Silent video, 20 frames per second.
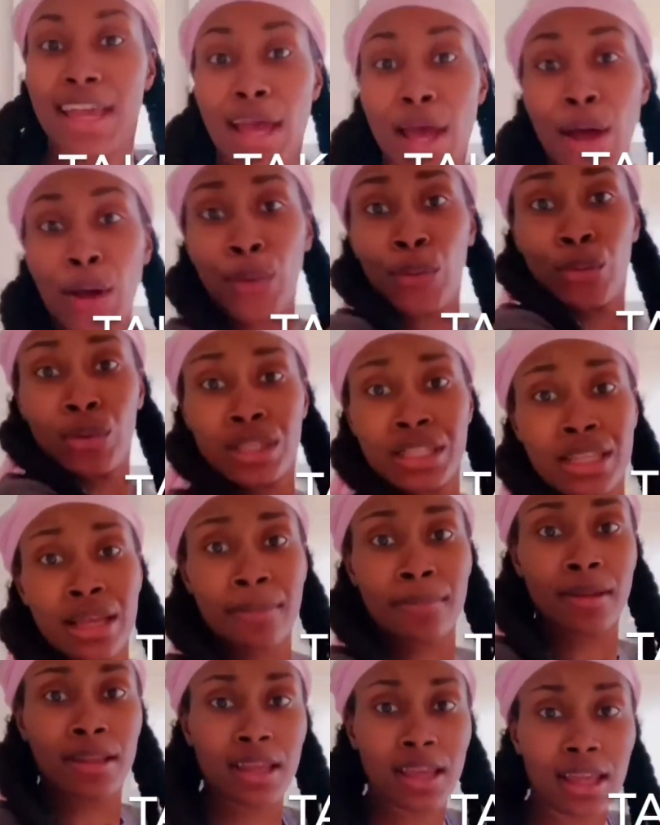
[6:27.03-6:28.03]
What's up,
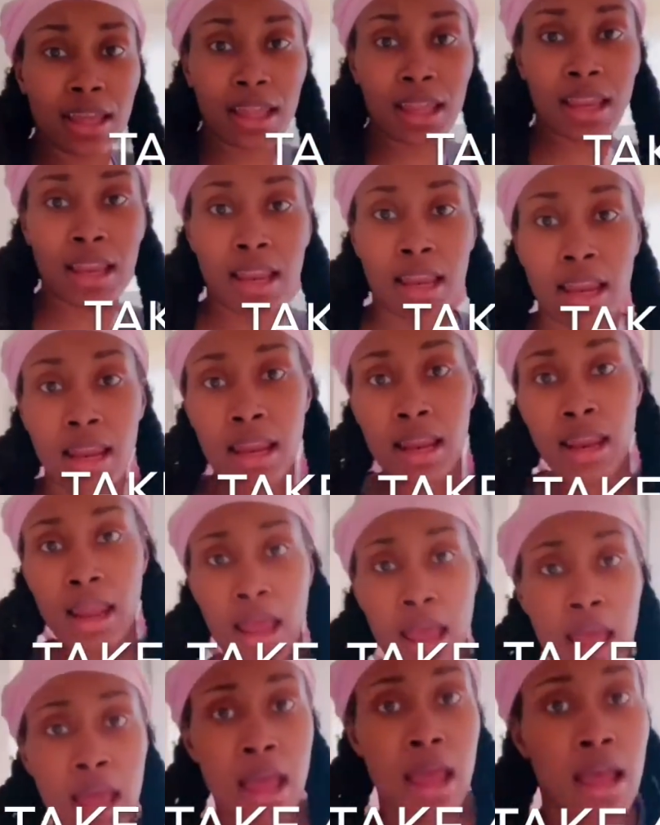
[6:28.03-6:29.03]
Lynn?
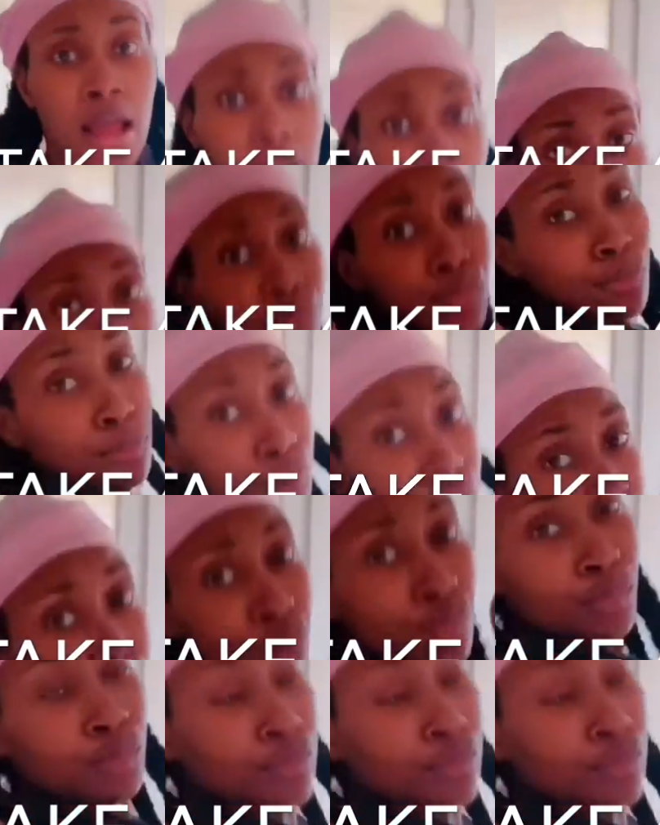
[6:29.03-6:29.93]
I hit it raw. She see